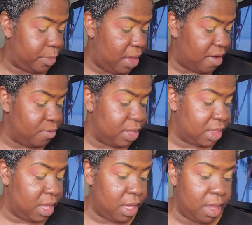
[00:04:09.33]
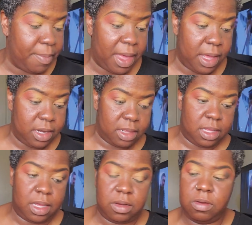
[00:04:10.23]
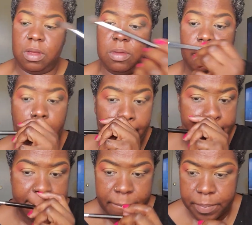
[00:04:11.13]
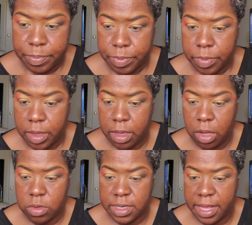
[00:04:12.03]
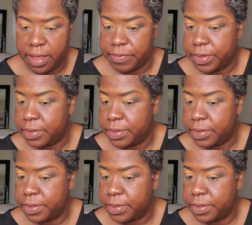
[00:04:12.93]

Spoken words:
you have one thing in mind, and then, it goes left.